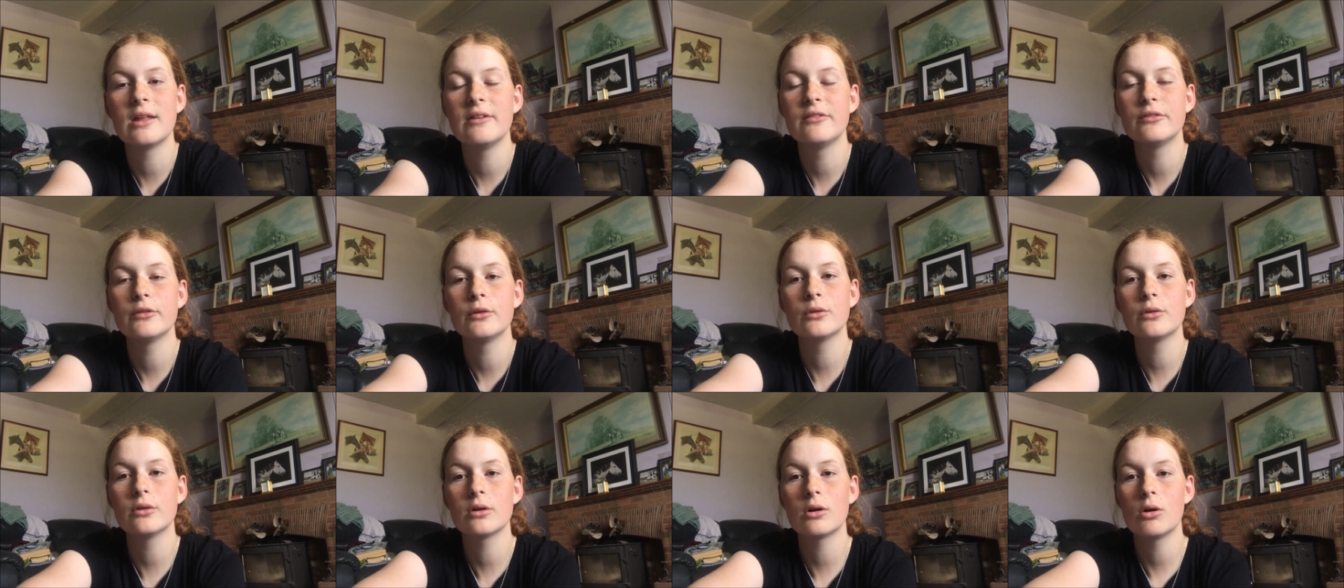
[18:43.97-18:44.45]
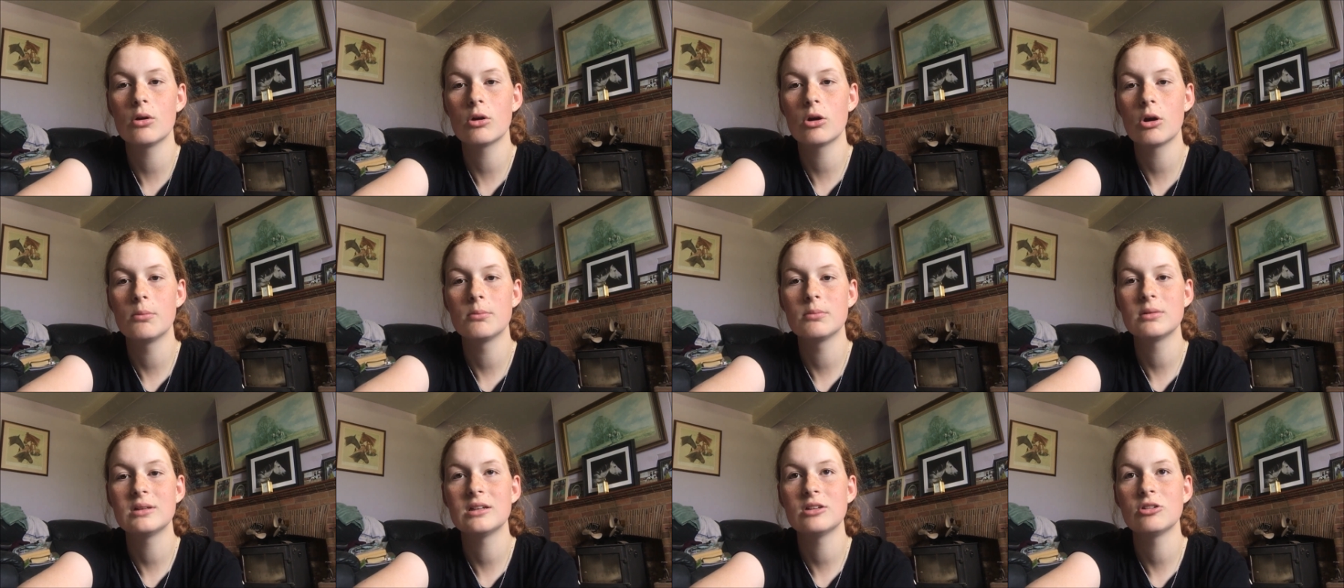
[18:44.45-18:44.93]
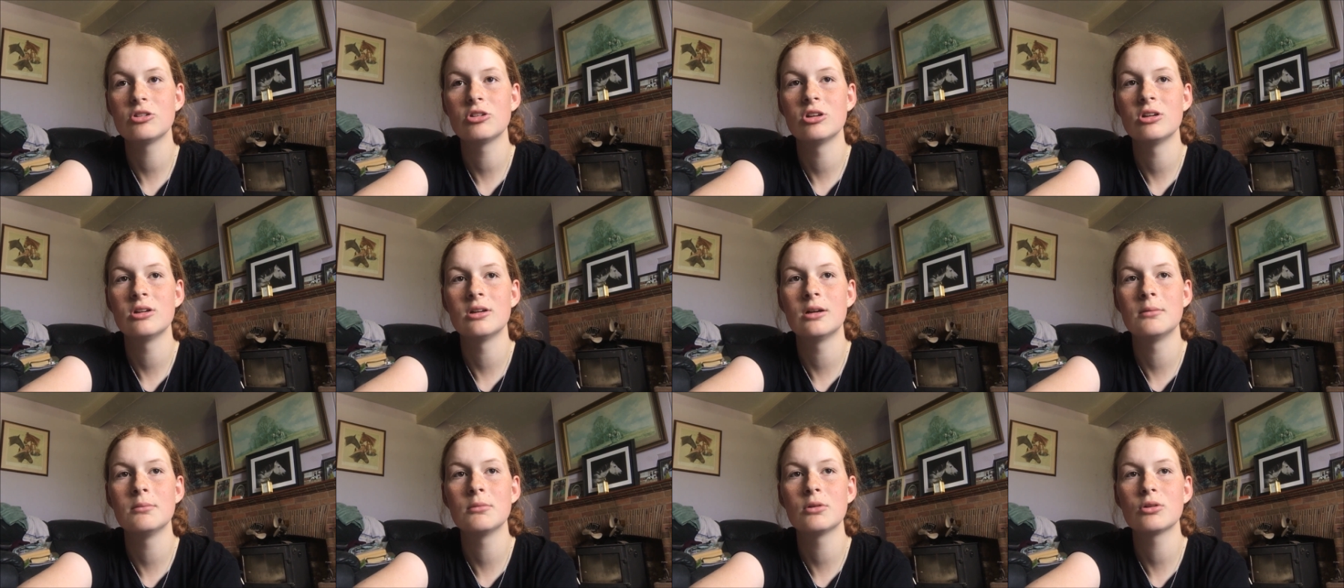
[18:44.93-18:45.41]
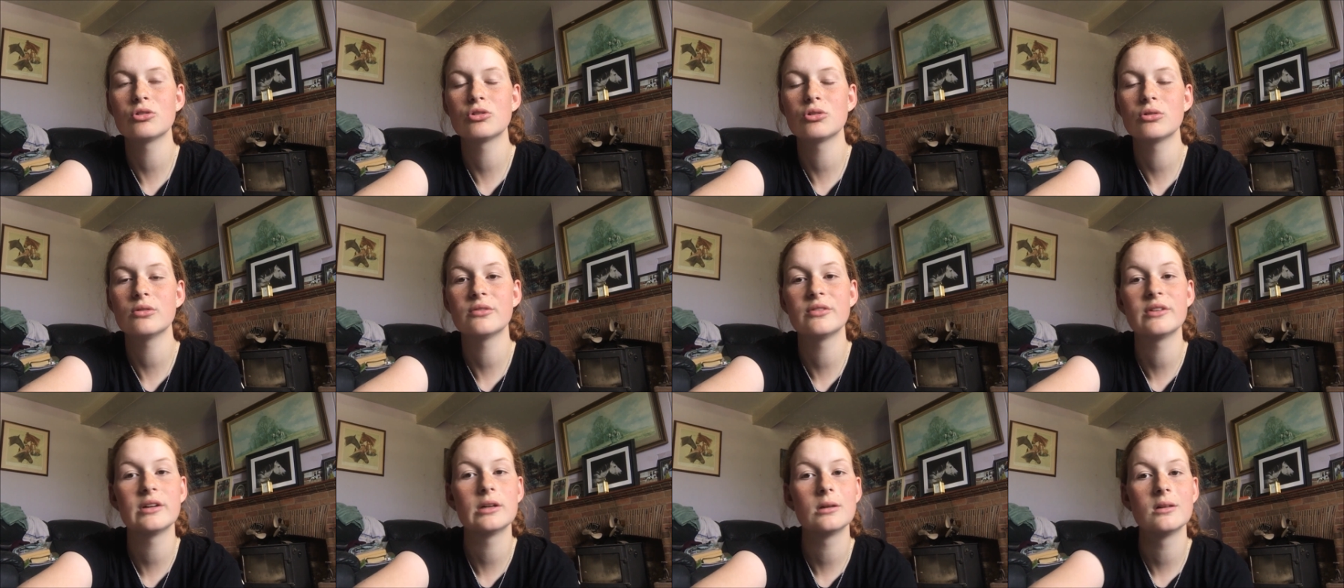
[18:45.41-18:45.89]
They've also got a competition, I'm not
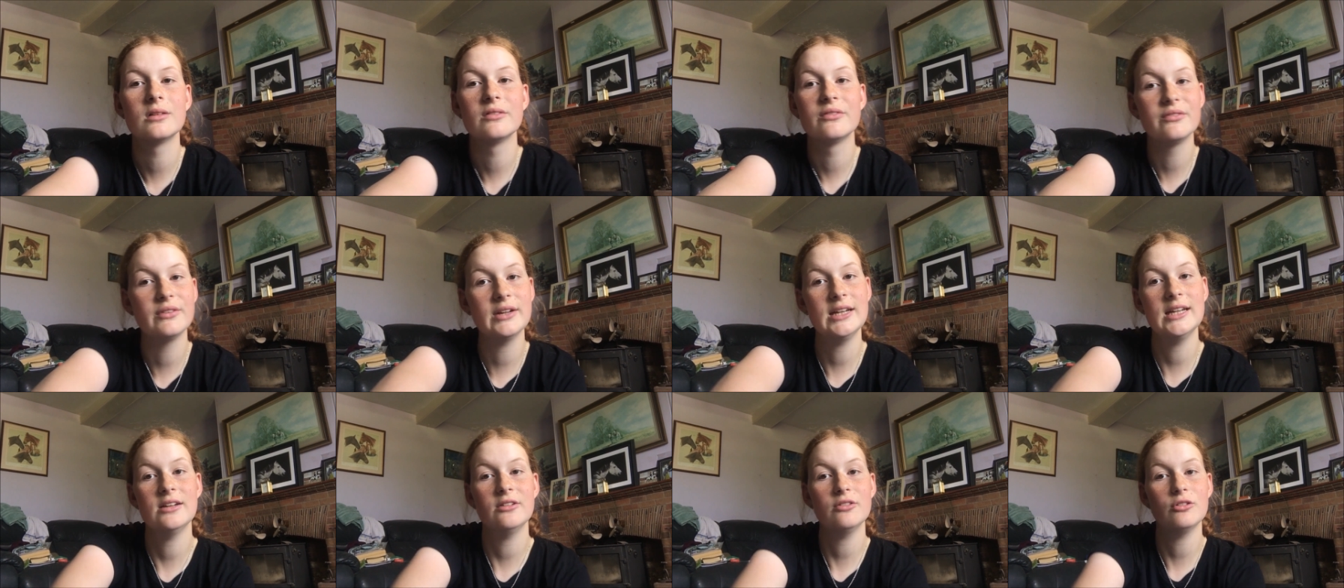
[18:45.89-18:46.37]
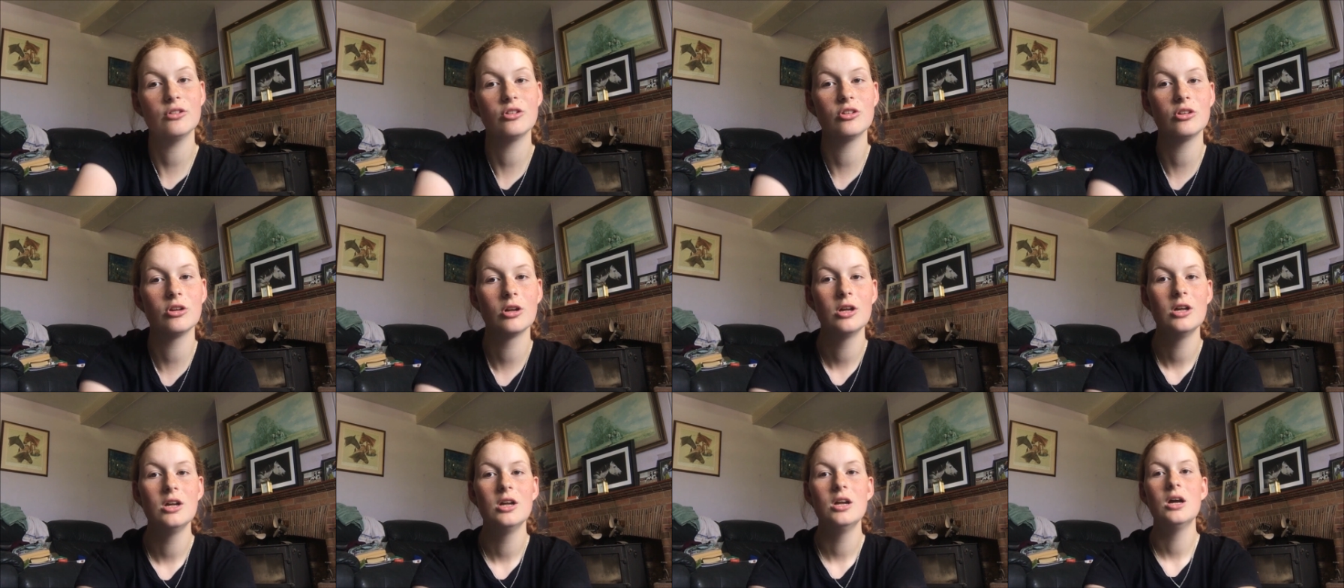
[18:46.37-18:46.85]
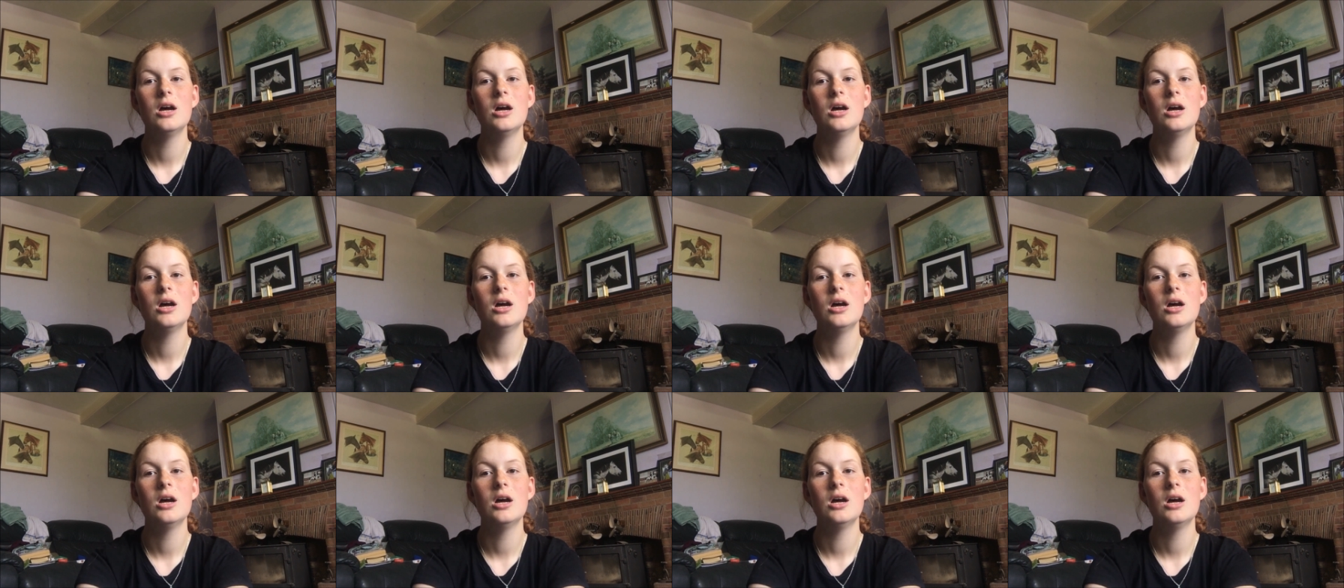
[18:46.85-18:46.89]
sure if it'll finished,